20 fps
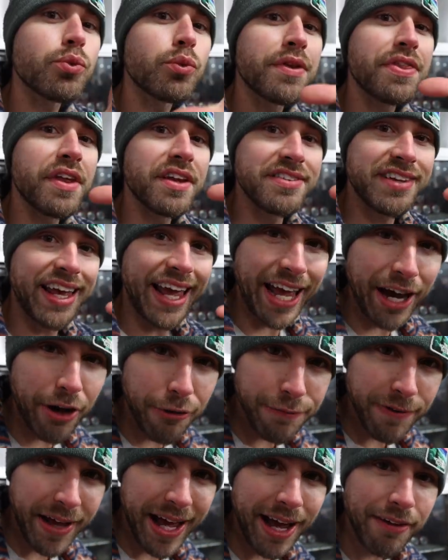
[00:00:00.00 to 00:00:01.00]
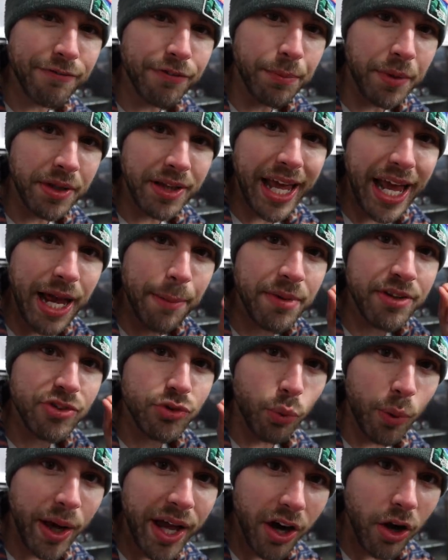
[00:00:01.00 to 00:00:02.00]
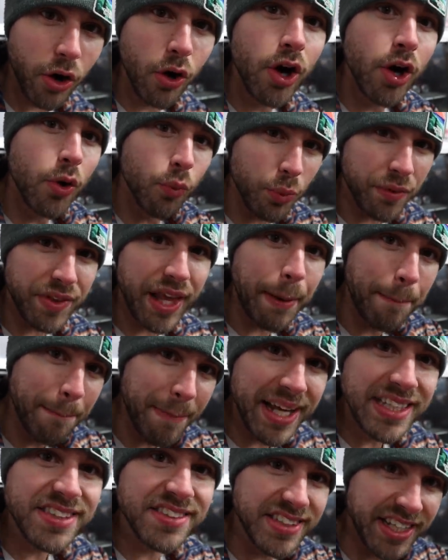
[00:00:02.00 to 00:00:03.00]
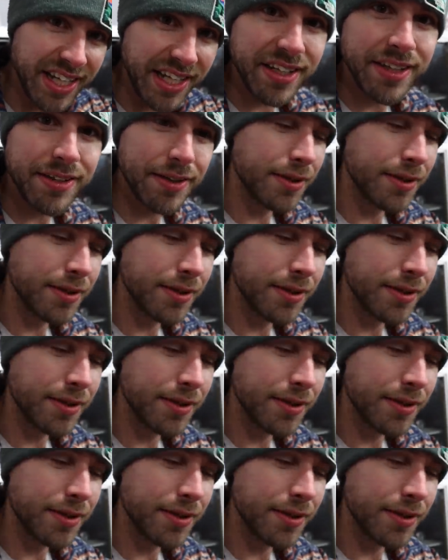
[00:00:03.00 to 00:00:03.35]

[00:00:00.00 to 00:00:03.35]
with the tail fat from the lamb as well when they mince it.